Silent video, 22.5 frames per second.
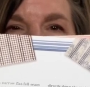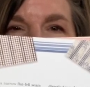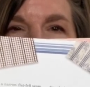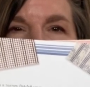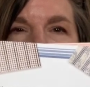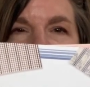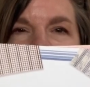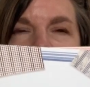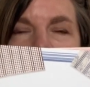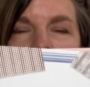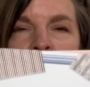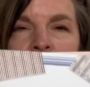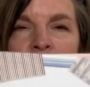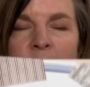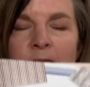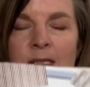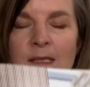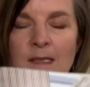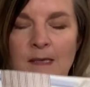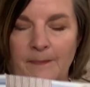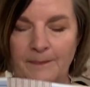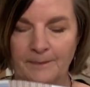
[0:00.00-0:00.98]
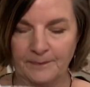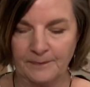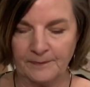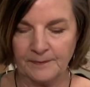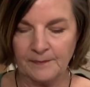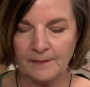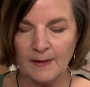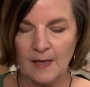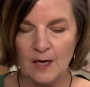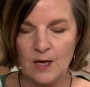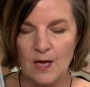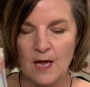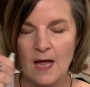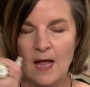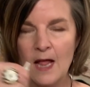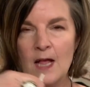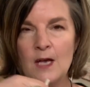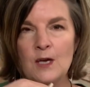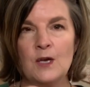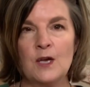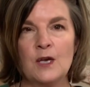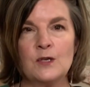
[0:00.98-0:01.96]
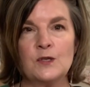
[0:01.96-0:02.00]
buttons.
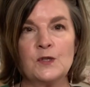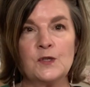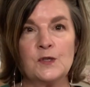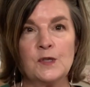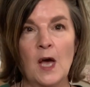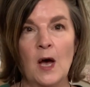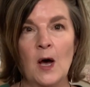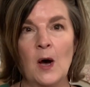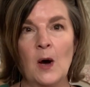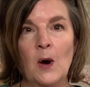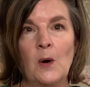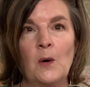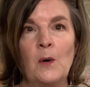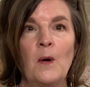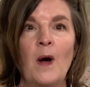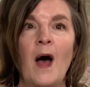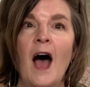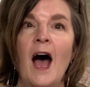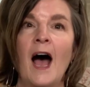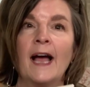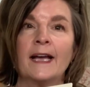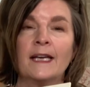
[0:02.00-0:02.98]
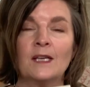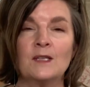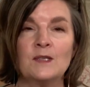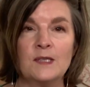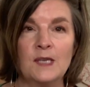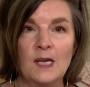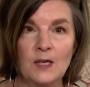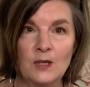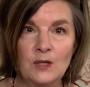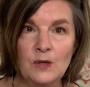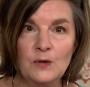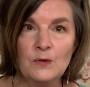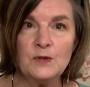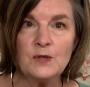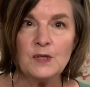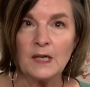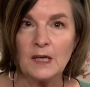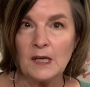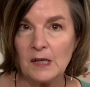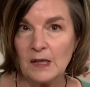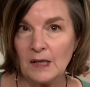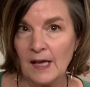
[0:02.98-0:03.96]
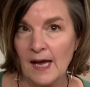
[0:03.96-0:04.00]
So I continued to
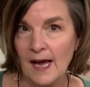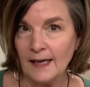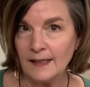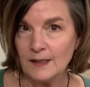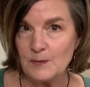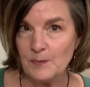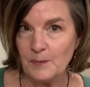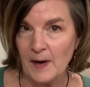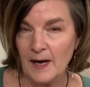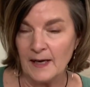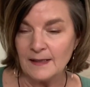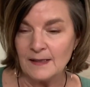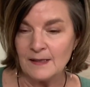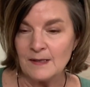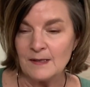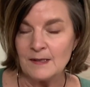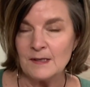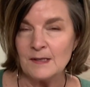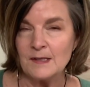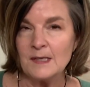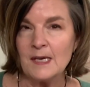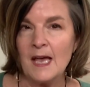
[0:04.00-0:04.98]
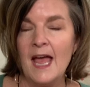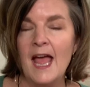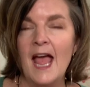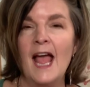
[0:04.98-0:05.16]
collect buttons,